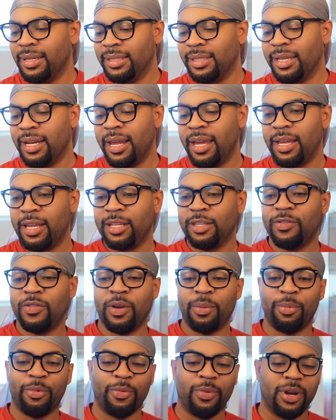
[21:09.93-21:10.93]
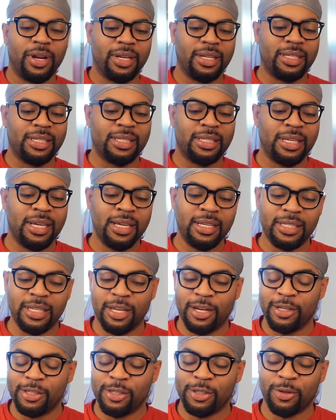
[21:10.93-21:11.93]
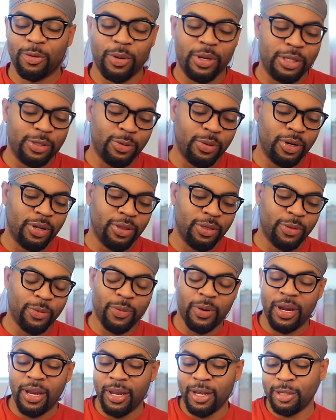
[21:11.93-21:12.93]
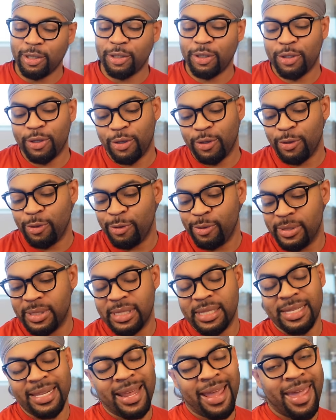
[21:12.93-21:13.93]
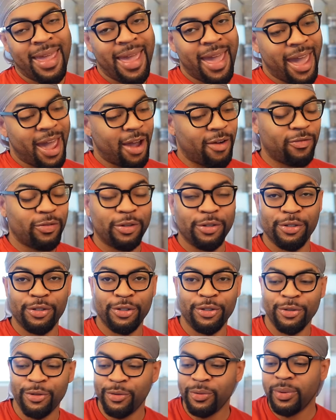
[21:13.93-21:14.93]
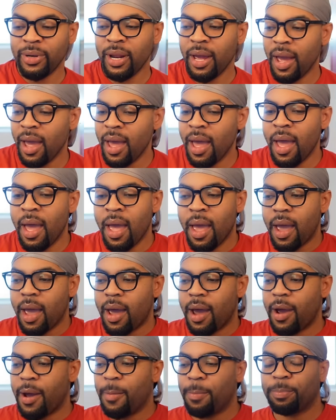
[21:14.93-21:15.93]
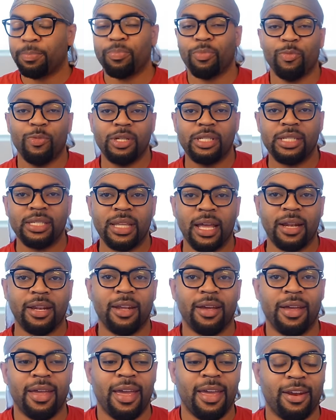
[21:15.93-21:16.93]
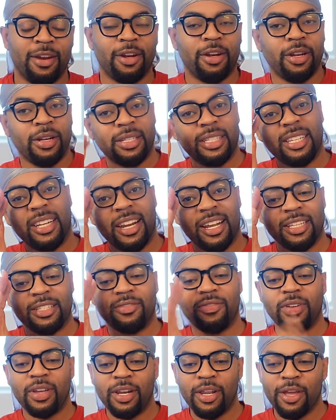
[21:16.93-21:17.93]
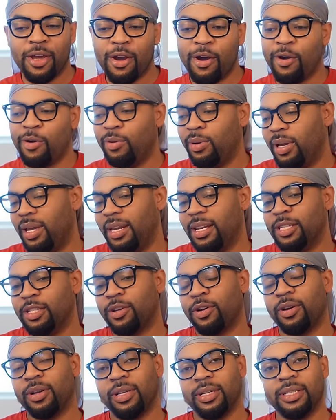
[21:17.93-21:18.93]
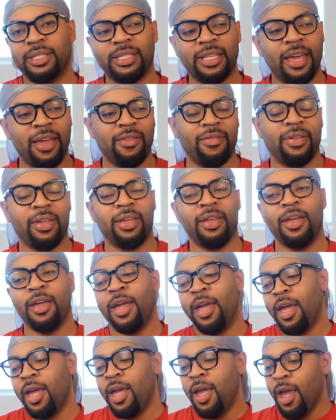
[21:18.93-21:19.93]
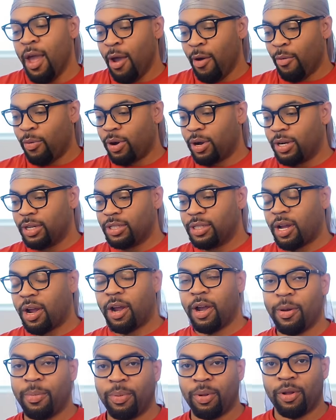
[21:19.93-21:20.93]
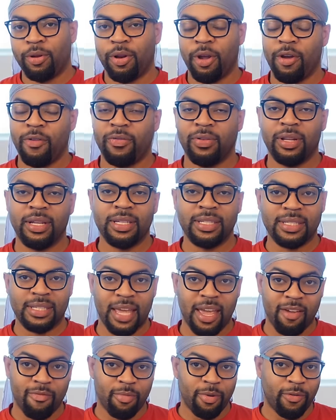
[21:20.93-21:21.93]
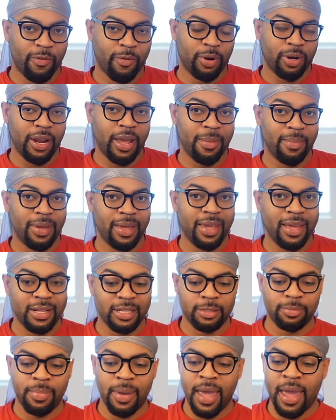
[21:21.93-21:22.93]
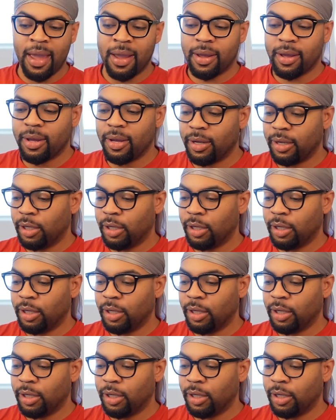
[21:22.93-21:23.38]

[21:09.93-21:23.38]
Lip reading: Today is February 6th. It is 3:23, Tuesday afternoon. We just got done editing today's video. It is currently saving. And we're going to start uploading. Hopefully it's saved before Damon gets back.